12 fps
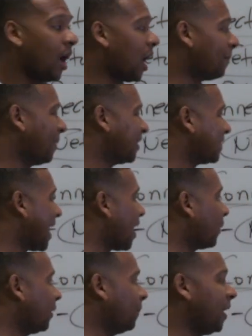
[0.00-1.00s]

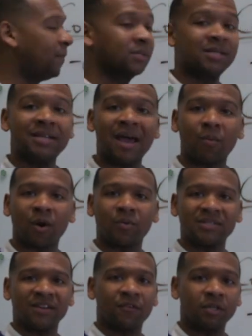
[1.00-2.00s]
Allowing people to network
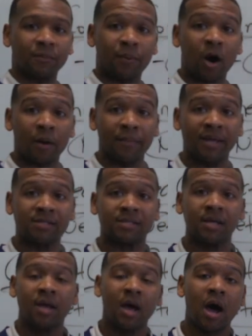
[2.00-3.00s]
with different
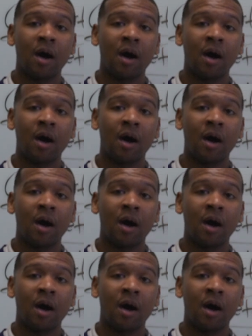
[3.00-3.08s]
departments,